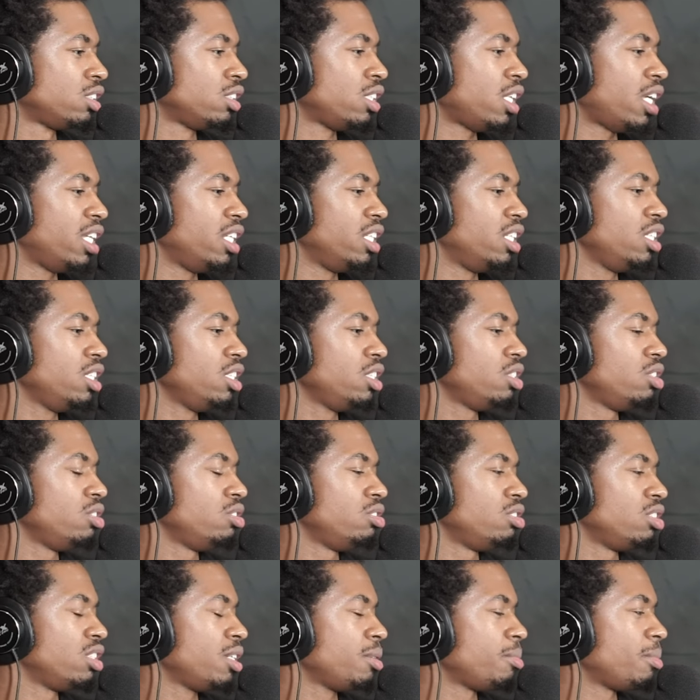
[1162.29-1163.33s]
Like, these
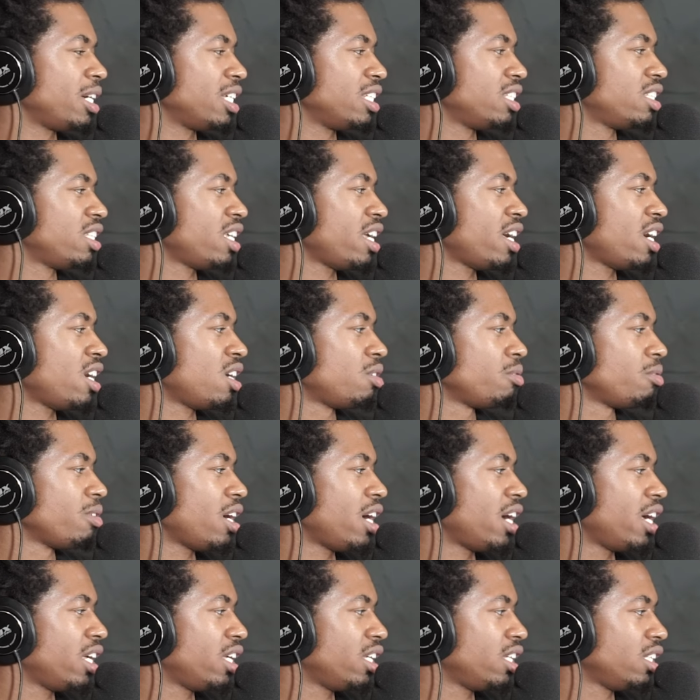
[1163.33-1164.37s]
dudes get my sound
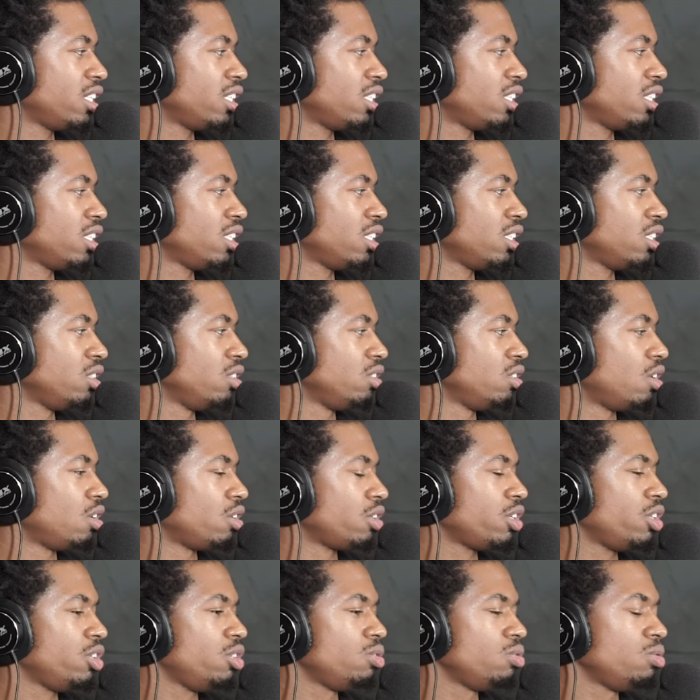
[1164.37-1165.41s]
right. You know,
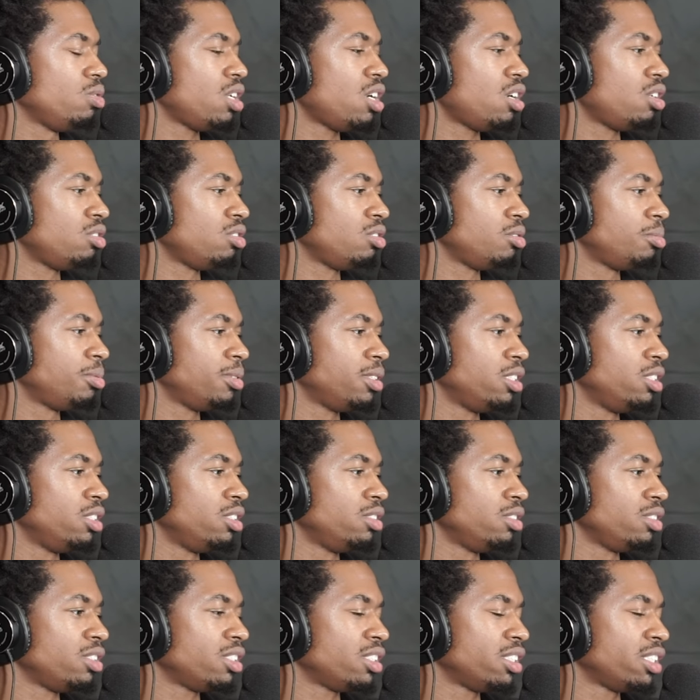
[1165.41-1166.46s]
Q Note, the
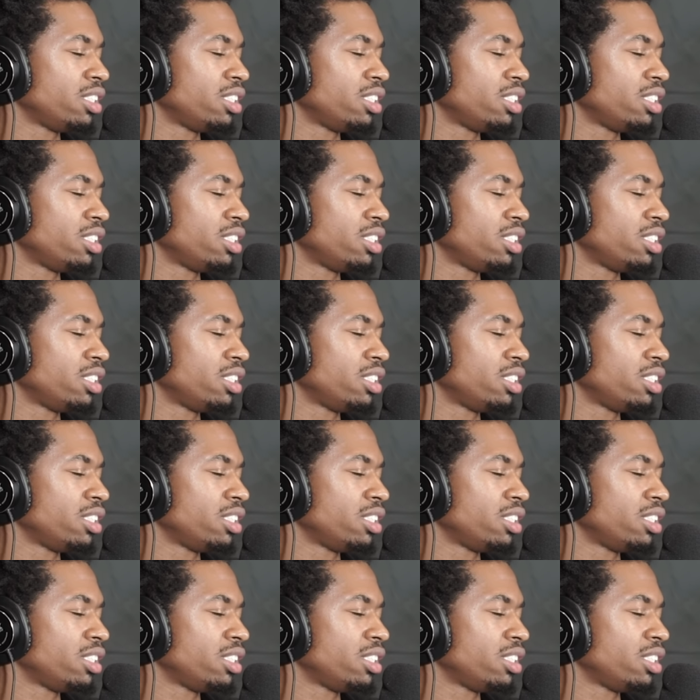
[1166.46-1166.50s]
producer.